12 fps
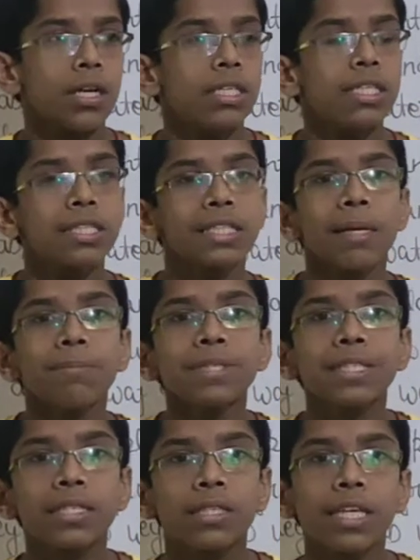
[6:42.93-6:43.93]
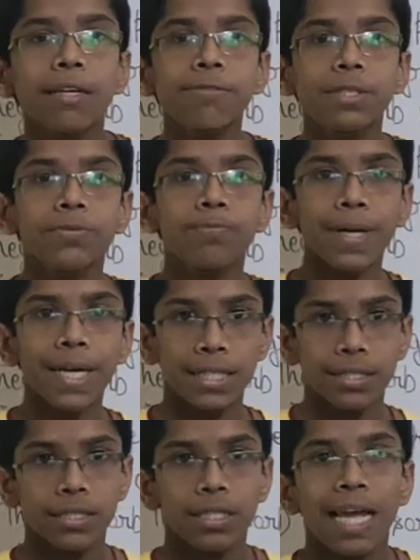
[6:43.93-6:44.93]
stems gives
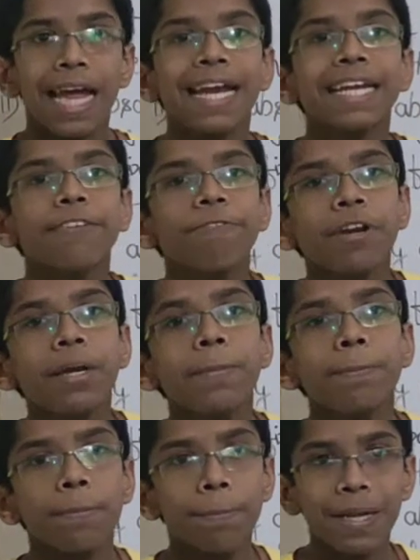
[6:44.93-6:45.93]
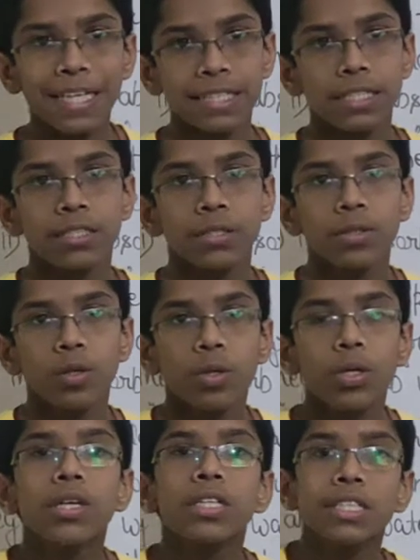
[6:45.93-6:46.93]
buds at different places.
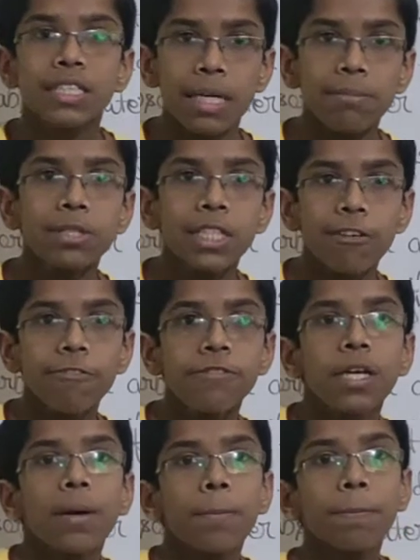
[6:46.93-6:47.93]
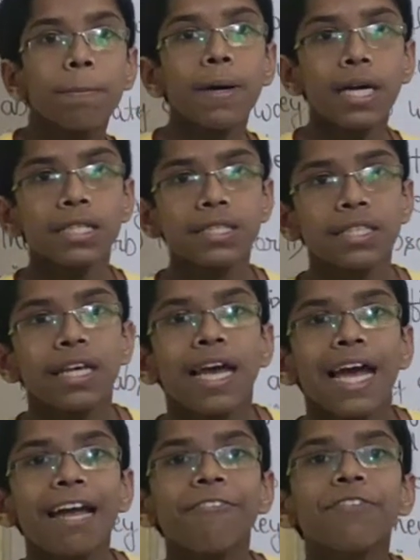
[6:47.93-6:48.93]
Stems gives buds
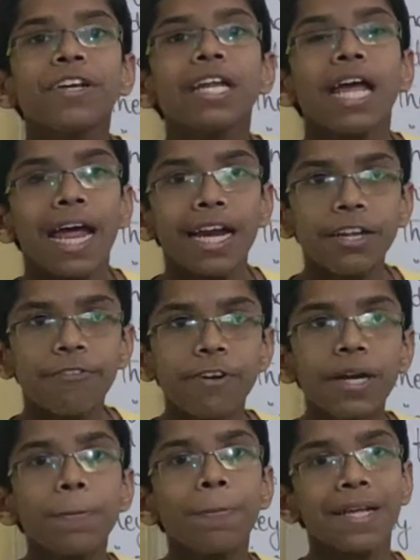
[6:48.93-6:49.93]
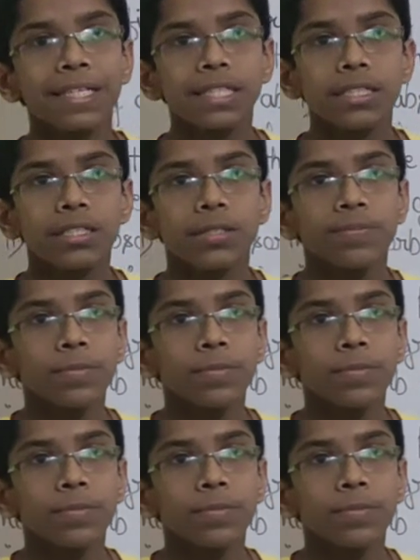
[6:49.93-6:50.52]
at different places.